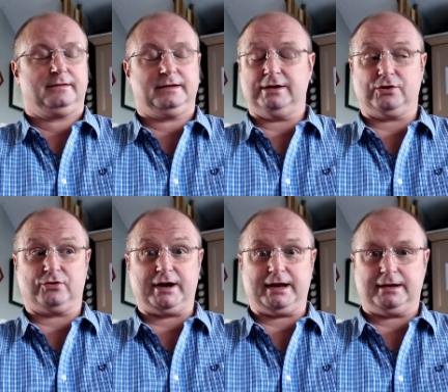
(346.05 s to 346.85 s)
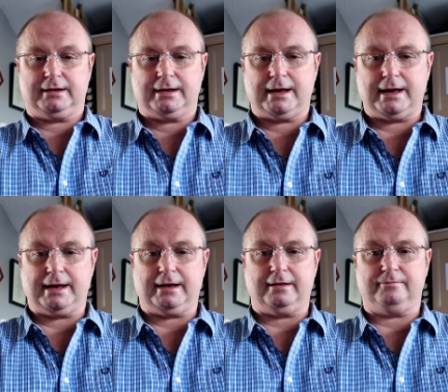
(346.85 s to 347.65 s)
They're not great.
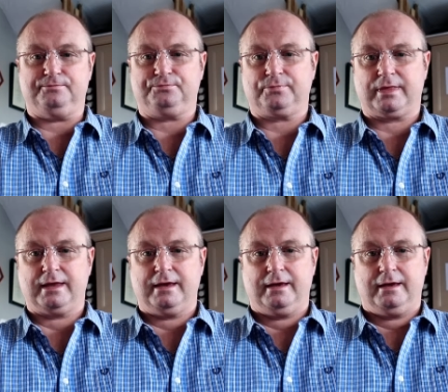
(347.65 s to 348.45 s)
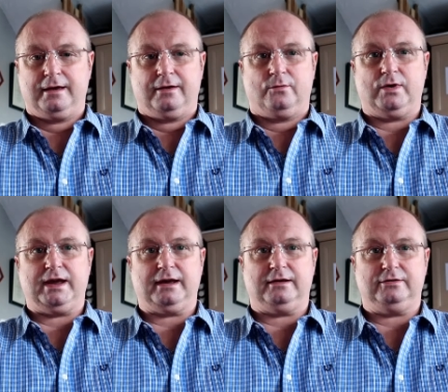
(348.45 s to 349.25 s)
Um, we
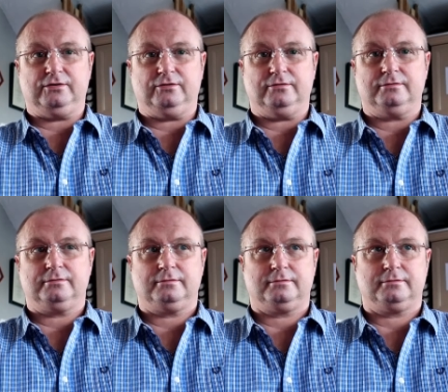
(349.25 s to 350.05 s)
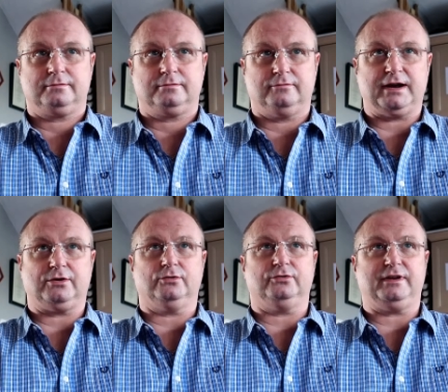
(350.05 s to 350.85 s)
hit a new
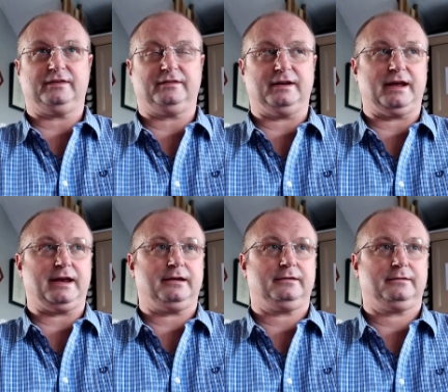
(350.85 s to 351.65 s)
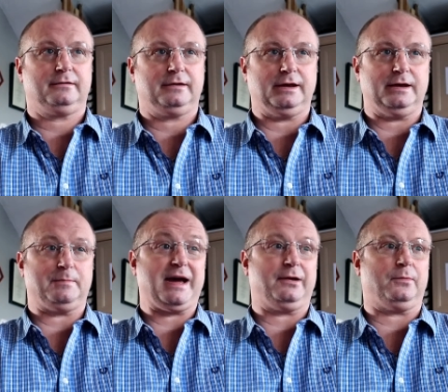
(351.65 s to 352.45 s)
record yesterday in a
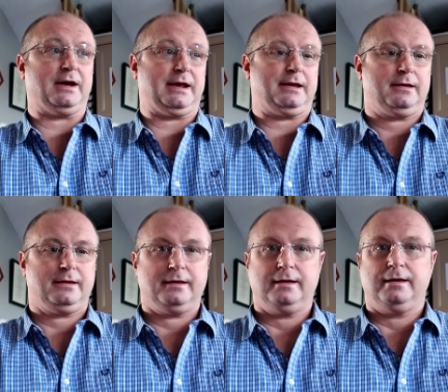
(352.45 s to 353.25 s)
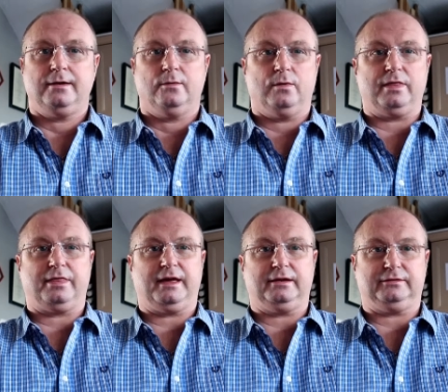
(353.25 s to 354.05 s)
bad way
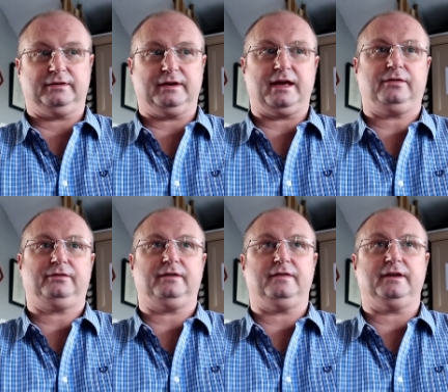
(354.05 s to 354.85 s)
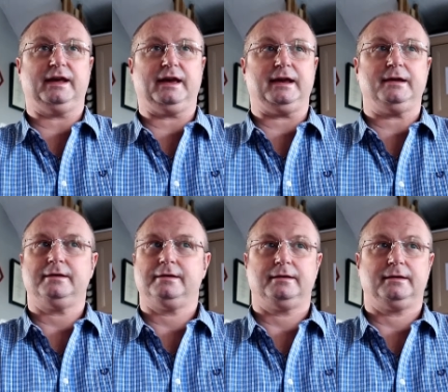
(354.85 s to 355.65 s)
1,000 deaths in the day.
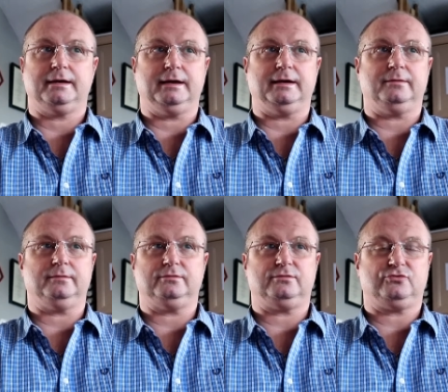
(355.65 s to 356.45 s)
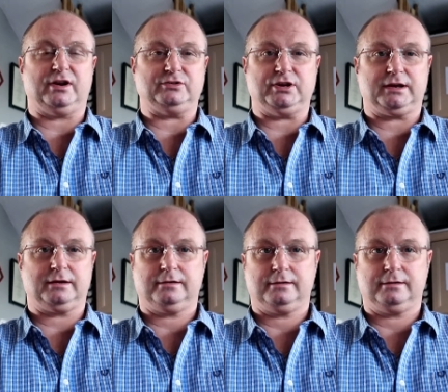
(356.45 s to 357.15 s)
Uh, tragic.